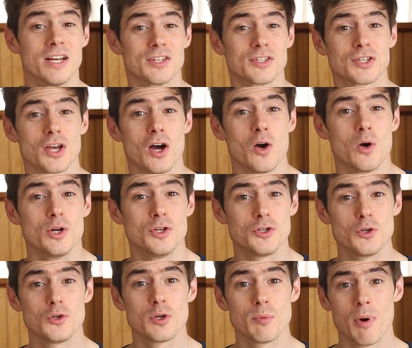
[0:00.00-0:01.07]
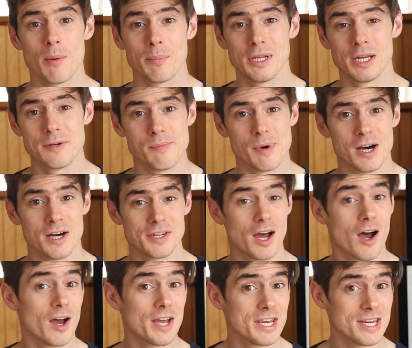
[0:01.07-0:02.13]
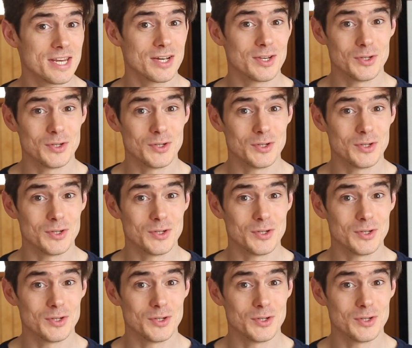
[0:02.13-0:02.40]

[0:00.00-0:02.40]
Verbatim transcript: So due to popular demand, i.e.